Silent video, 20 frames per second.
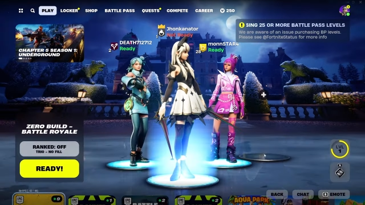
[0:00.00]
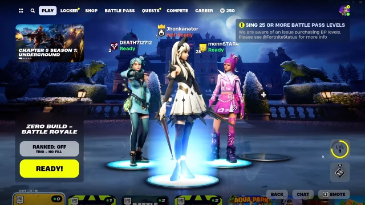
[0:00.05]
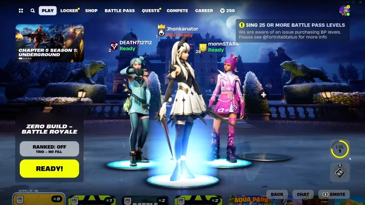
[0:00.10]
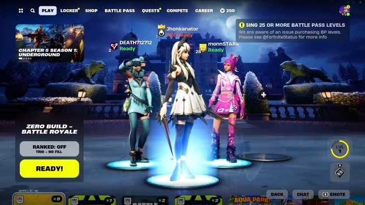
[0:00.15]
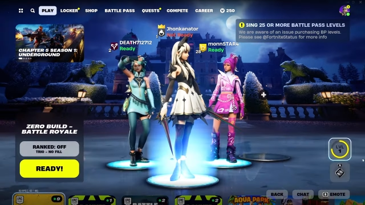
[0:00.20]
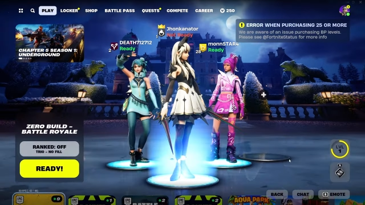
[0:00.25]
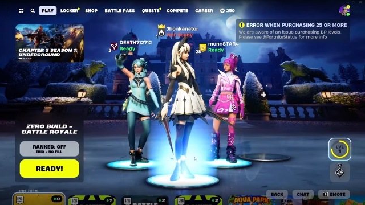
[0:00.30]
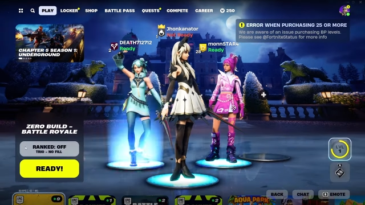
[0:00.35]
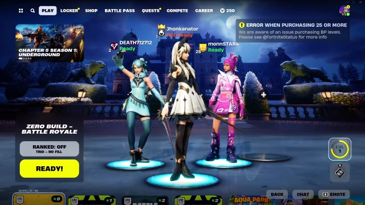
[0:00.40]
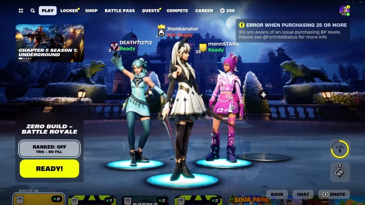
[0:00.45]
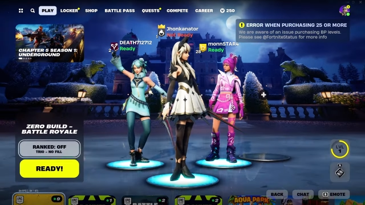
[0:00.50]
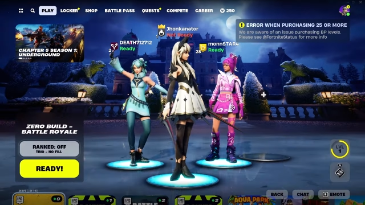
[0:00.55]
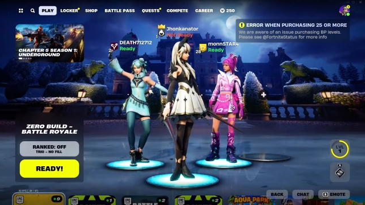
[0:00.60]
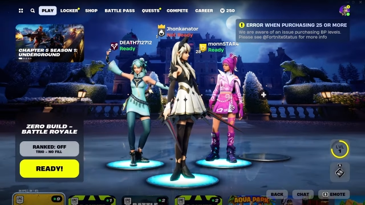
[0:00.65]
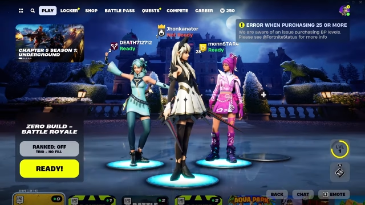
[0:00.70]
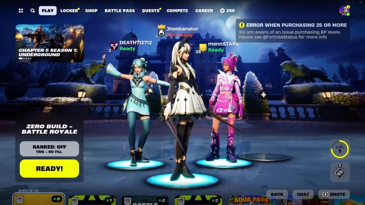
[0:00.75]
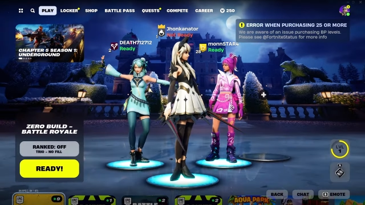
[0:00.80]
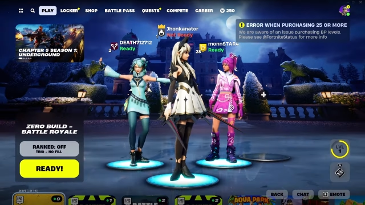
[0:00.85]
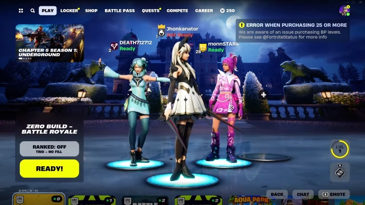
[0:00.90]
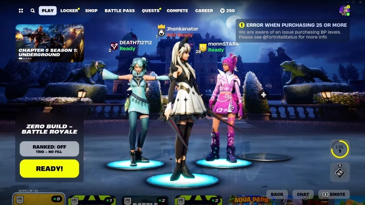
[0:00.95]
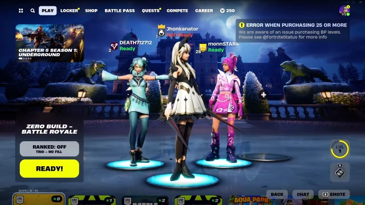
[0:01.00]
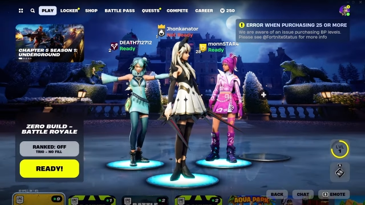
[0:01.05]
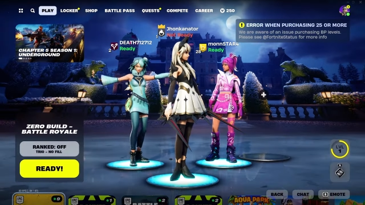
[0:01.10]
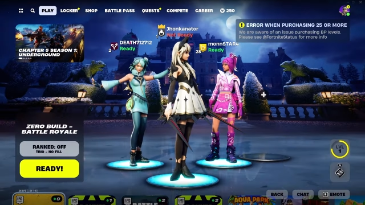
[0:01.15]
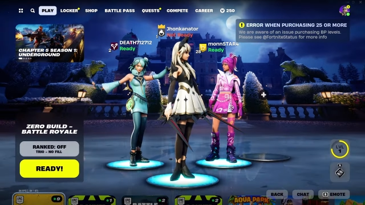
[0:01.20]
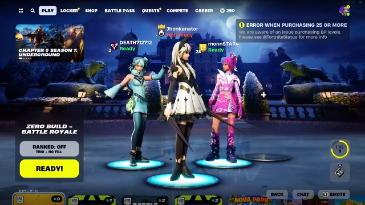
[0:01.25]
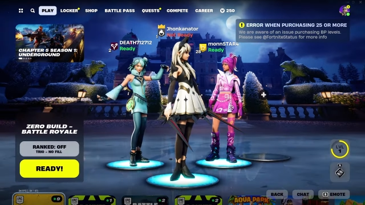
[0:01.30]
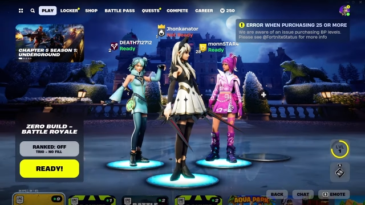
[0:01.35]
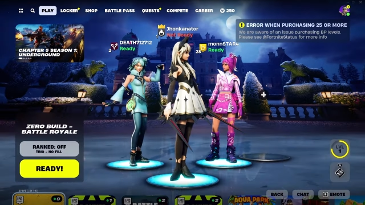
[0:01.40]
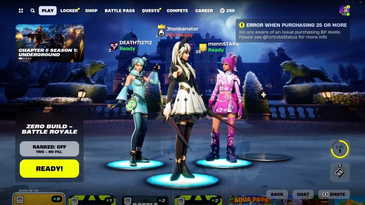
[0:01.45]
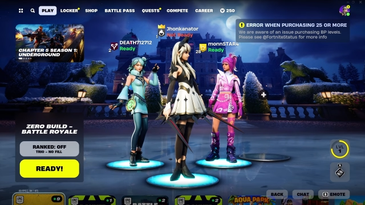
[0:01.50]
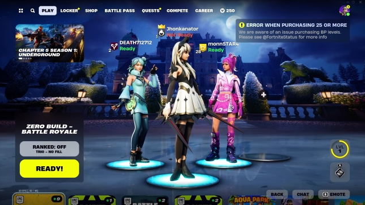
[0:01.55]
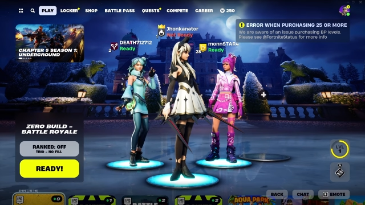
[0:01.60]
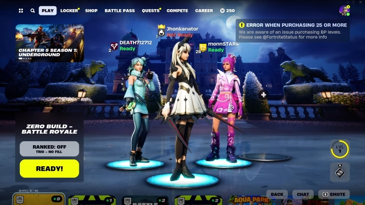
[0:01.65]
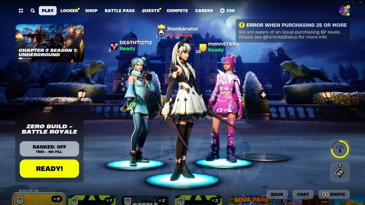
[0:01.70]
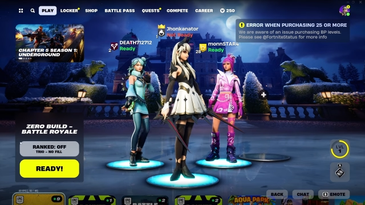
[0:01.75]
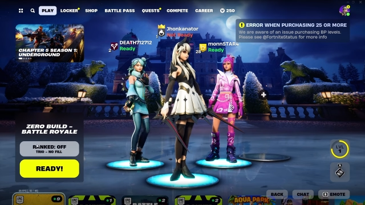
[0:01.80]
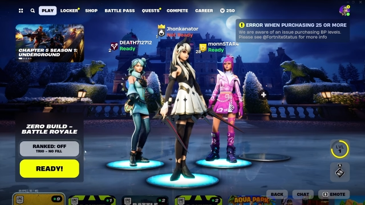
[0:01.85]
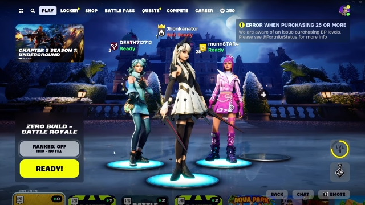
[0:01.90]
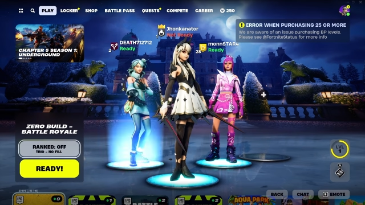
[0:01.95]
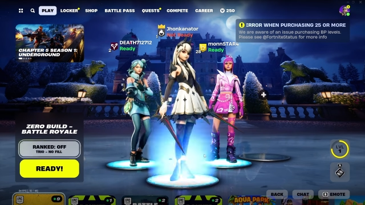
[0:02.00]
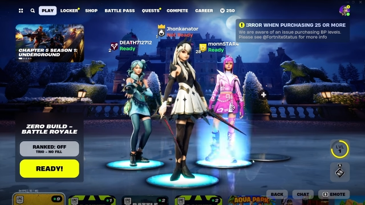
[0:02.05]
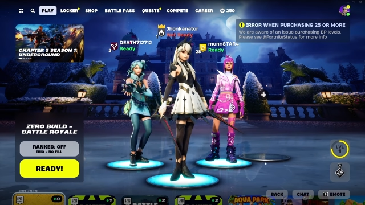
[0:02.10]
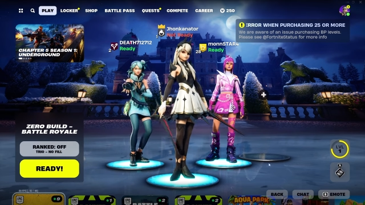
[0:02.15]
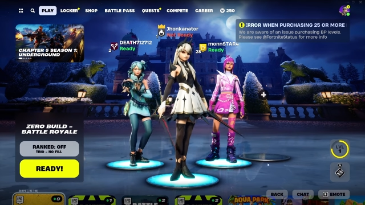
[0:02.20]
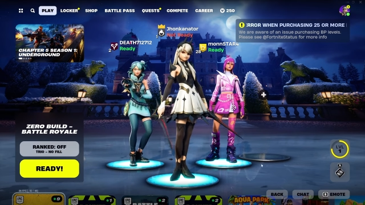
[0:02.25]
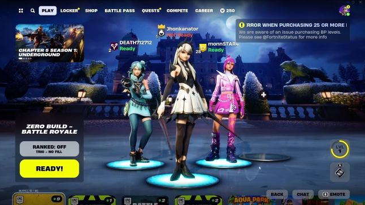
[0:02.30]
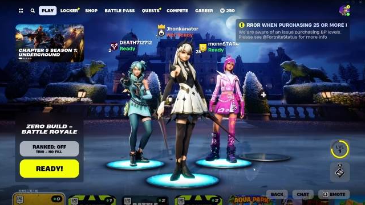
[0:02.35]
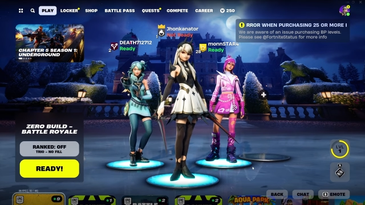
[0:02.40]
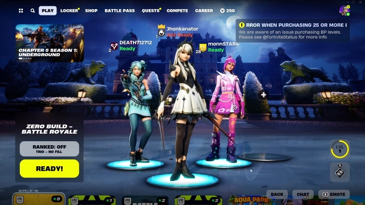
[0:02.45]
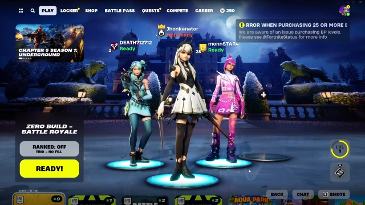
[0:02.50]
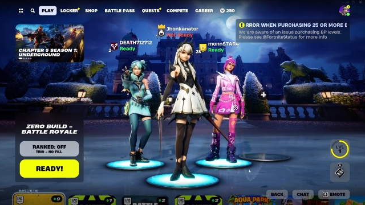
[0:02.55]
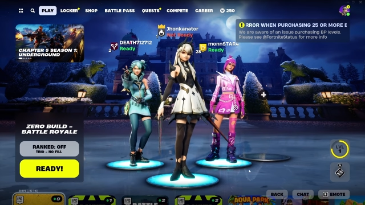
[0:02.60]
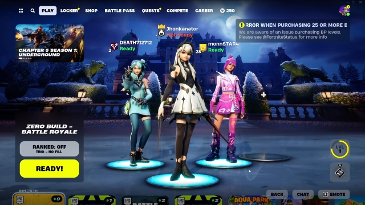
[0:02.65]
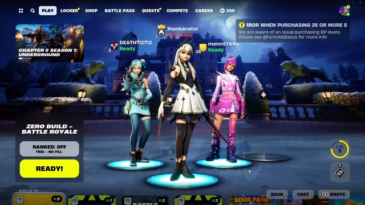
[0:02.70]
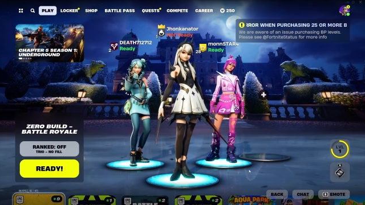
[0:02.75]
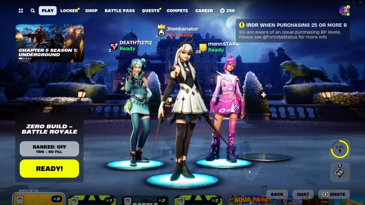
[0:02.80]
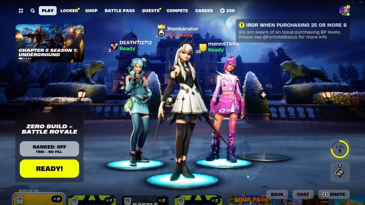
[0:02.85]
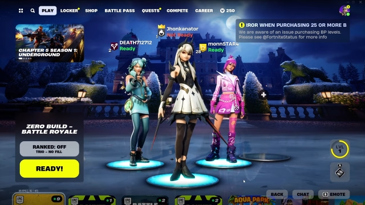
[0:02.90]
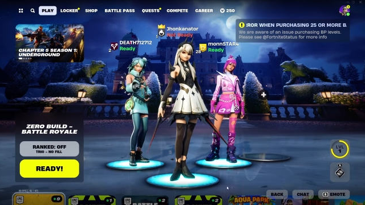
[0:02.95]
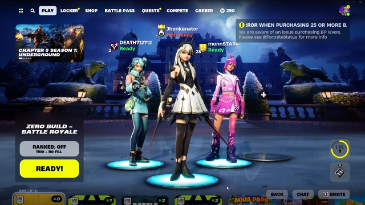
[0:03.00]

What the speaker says: No face is visible, so there are no lips to read.